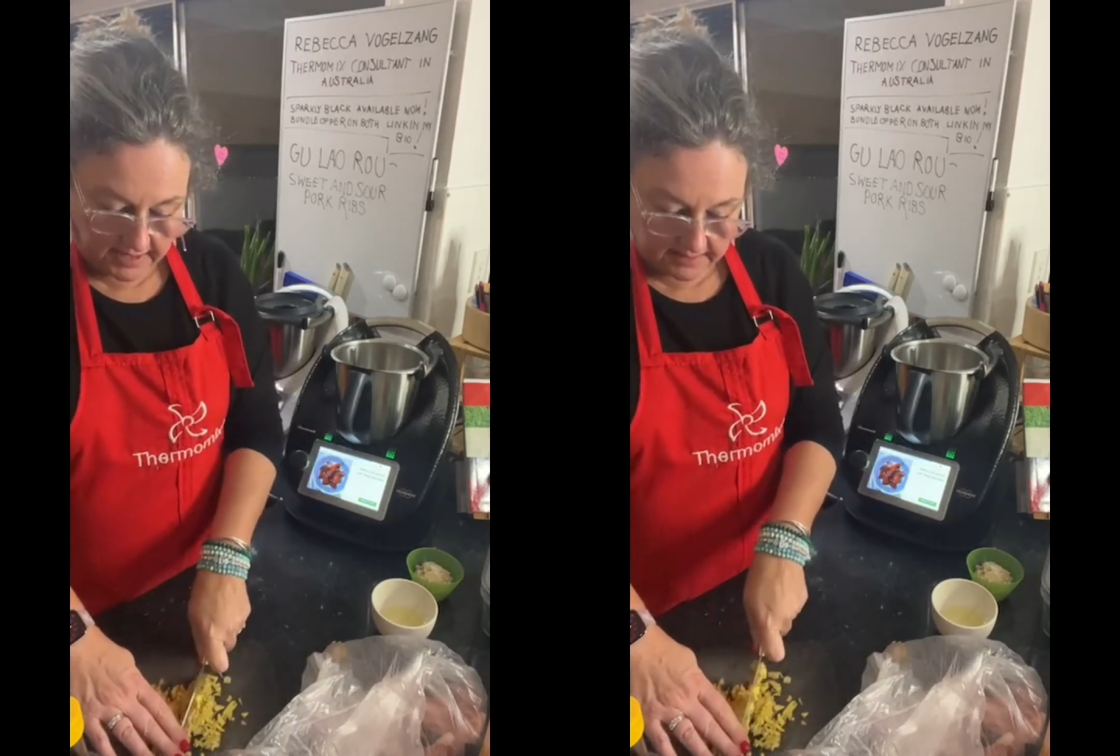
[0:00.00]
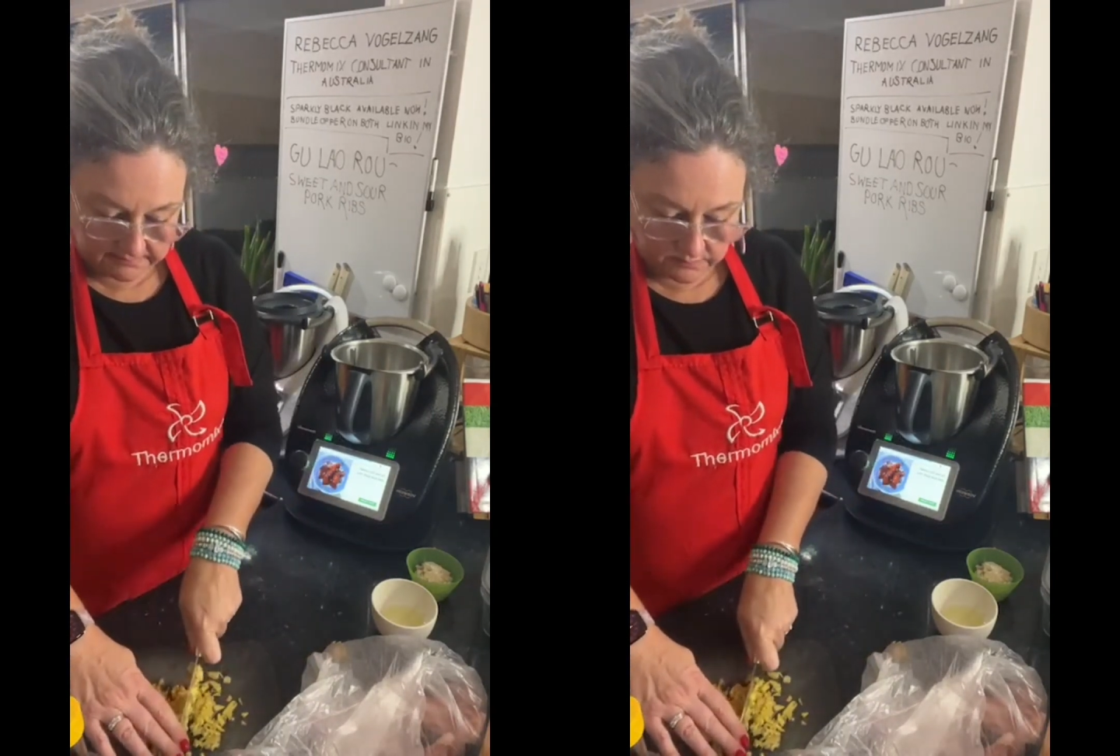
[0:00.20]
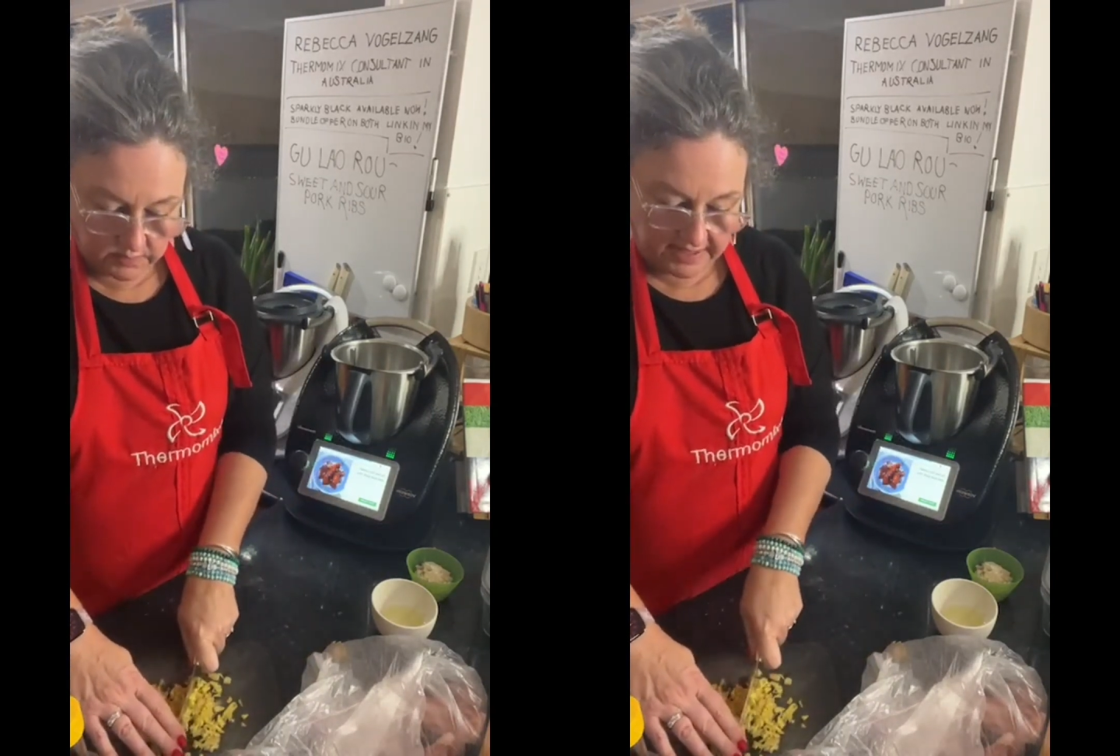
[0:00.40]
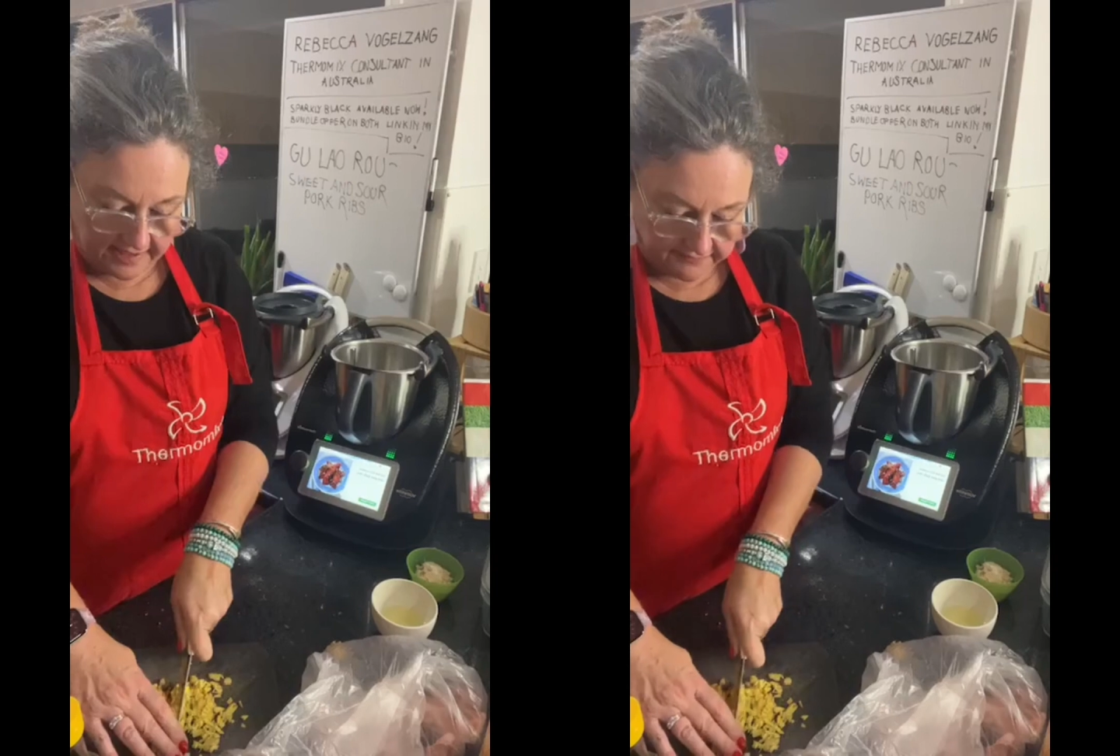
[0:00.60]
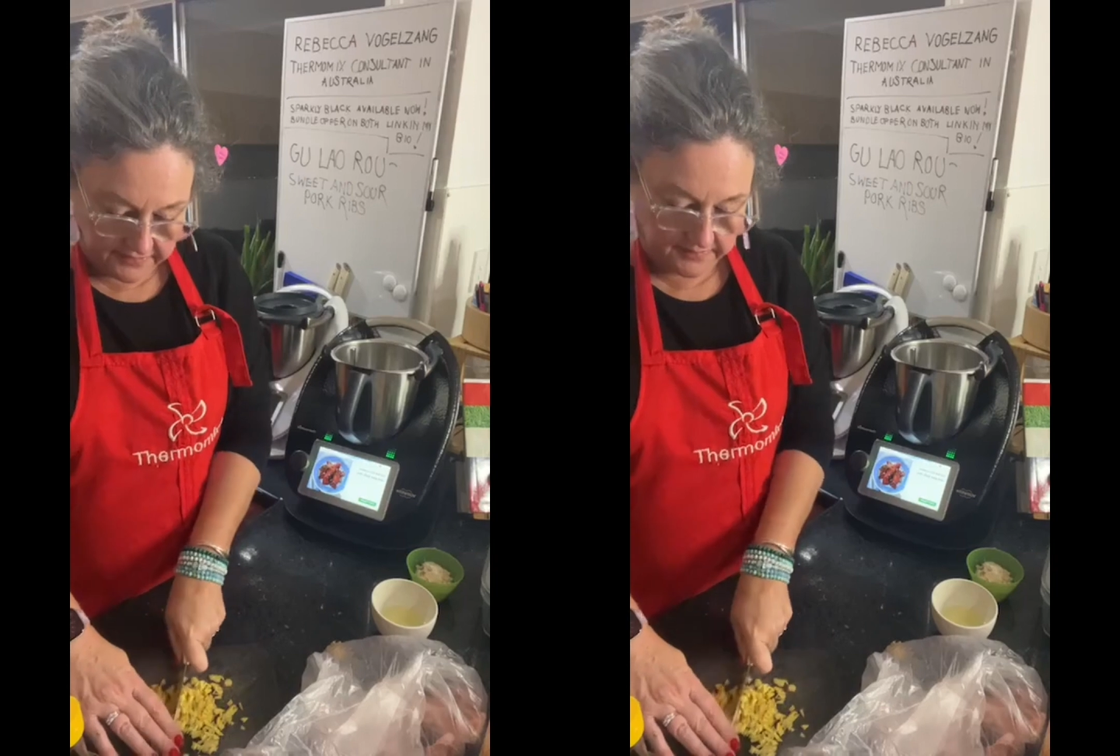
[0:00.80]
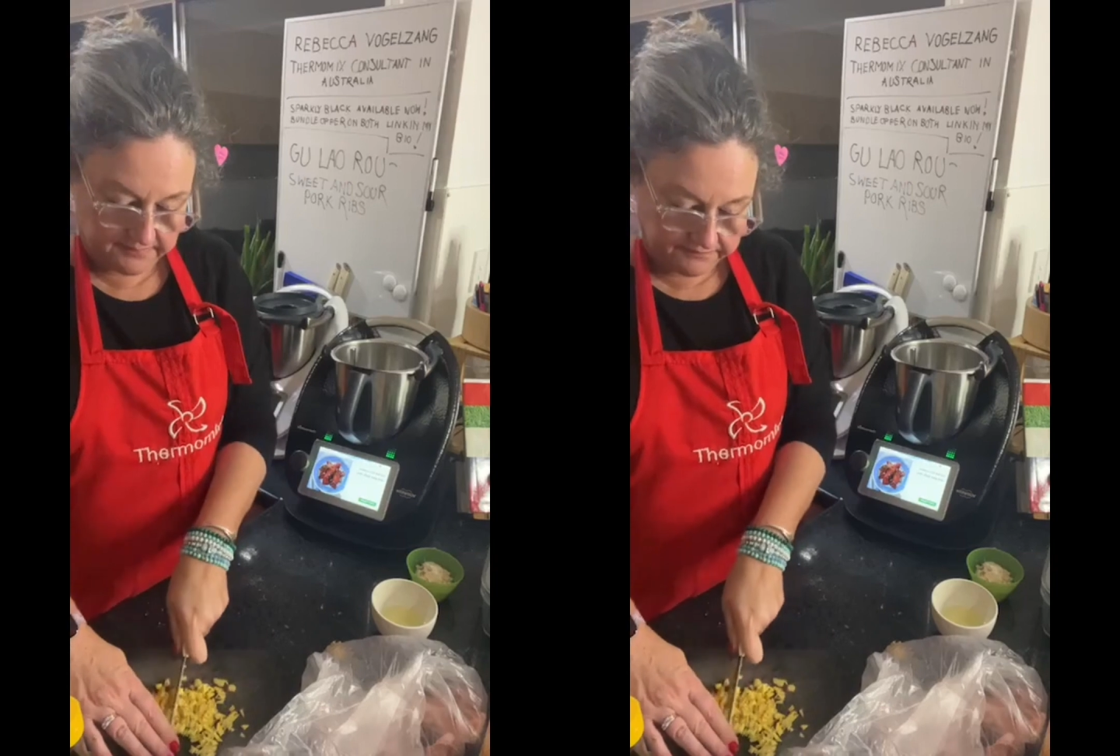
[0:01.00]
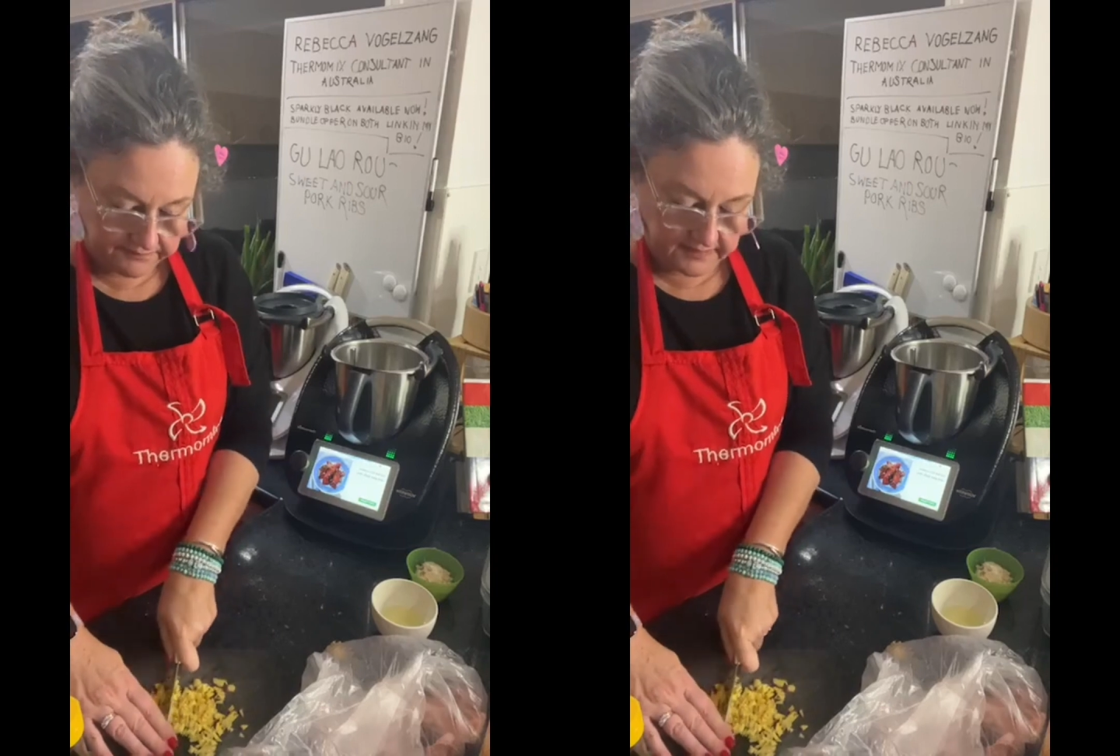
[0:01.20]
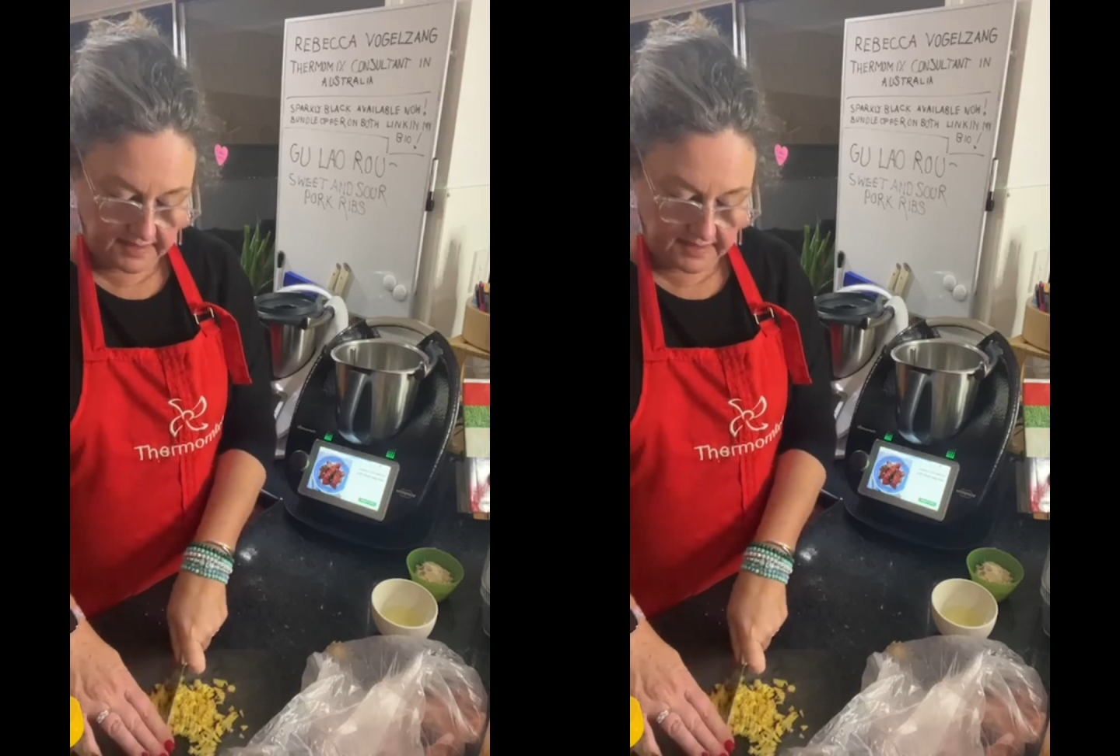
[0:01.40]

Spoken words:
come, we'll have them,